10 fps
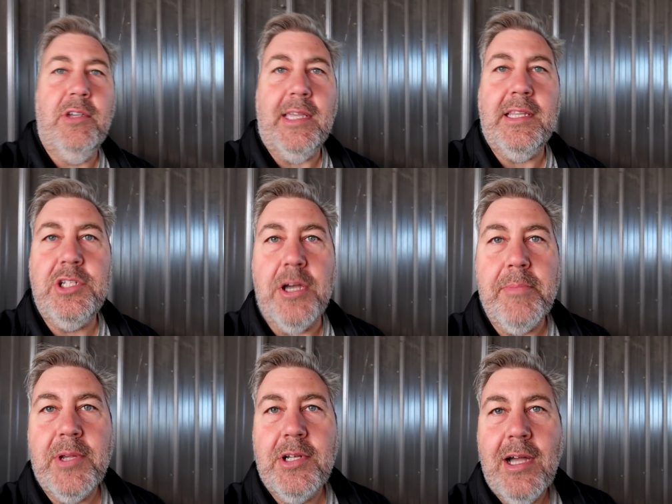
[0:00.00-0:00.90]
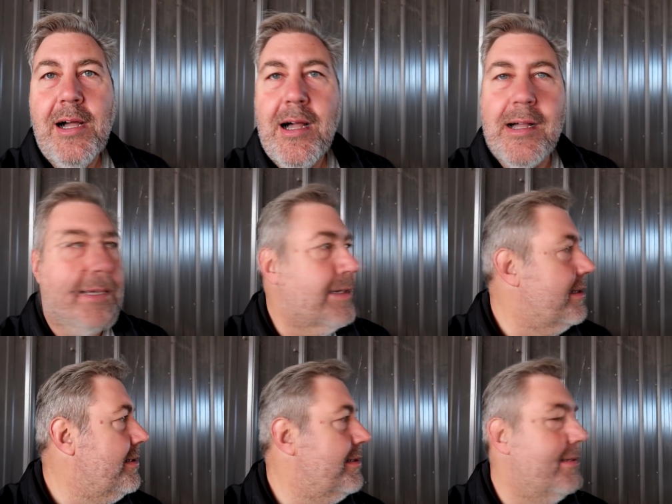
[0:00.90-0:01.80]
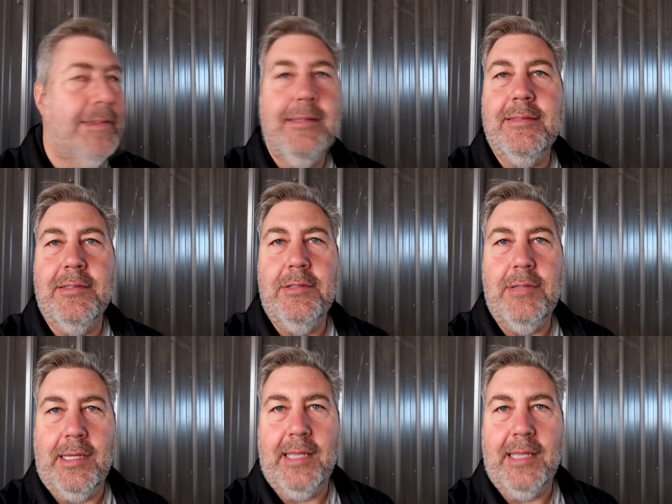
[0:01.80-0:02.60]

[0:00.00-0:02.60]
You get to jump your dog. So